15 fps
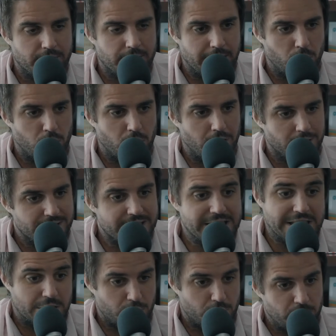they were at
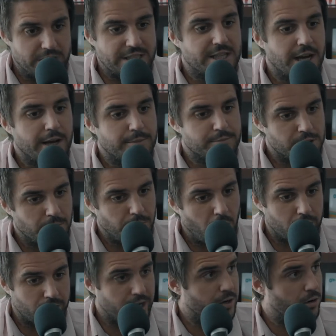least three times the
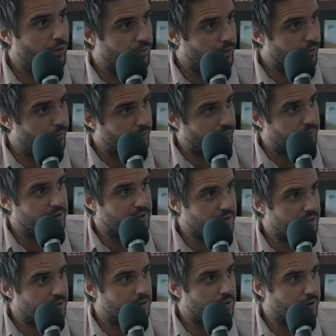market over a
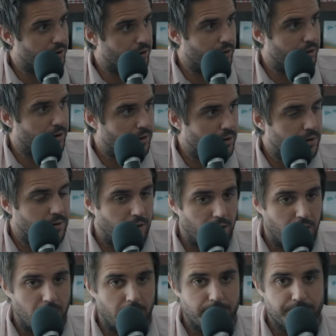15 year
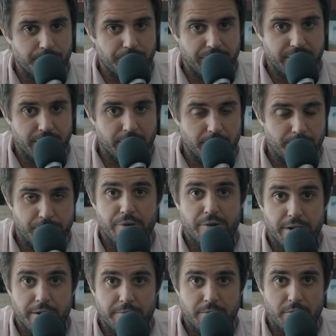um,
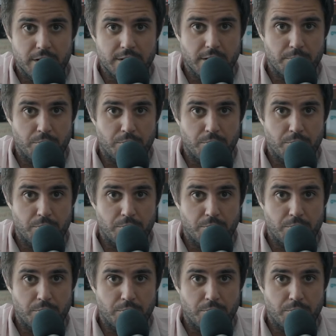period, right?